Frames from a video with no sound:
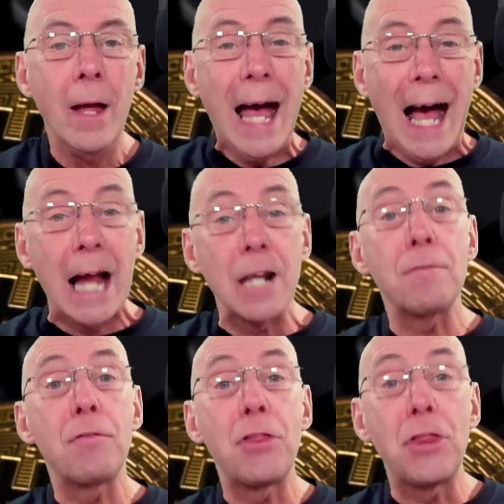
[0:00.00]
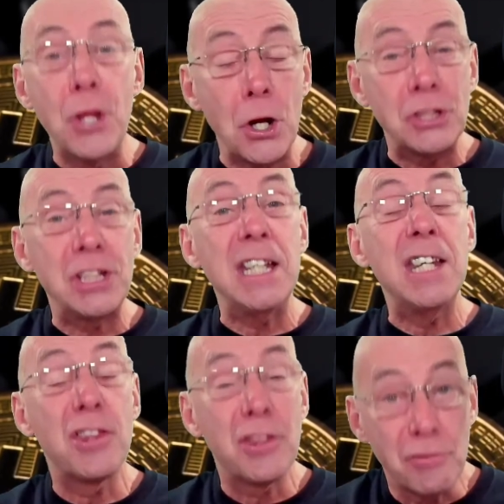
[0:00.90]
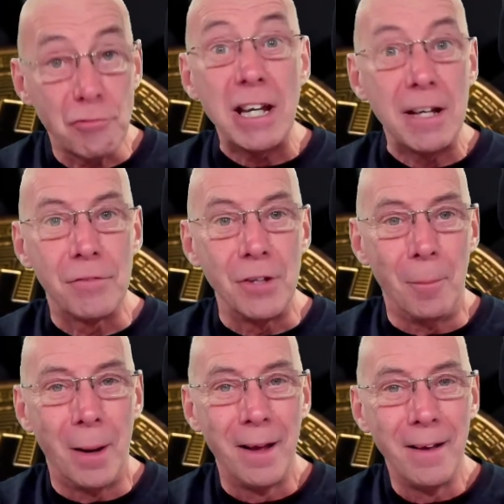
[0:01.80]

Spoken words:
out of 33 of them.